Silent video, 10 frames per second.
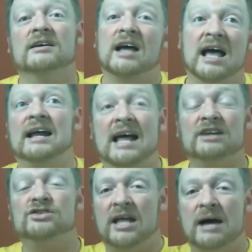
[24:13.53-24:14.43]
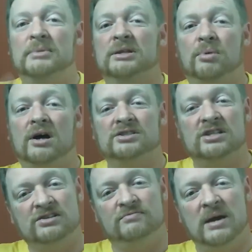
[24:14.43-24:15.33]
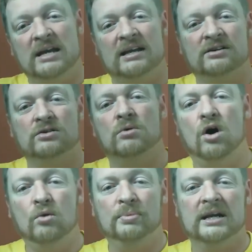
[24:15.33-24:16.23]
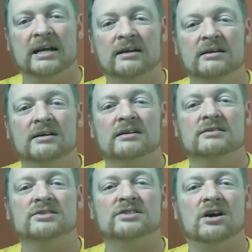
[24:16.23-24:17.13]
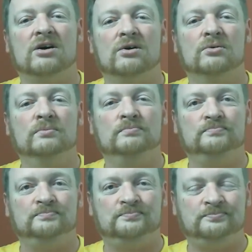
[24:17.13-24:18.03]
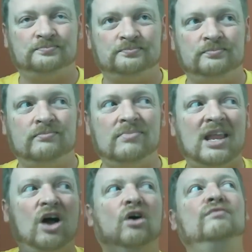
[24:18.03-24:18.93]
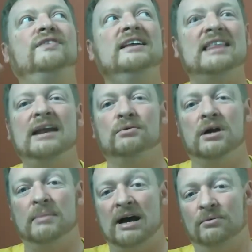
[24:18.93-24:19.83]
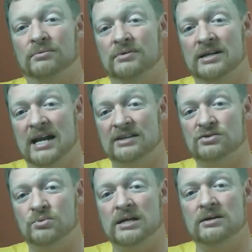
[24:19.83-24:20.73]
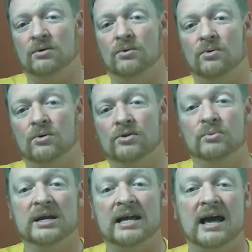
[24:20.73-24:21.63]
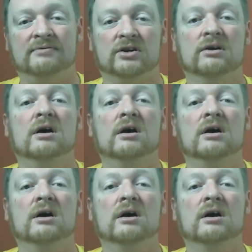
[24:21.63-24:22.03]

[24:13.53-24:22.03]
And actually, I'm in the process of making a new opening, so hopefully that'll come out next week or the week after,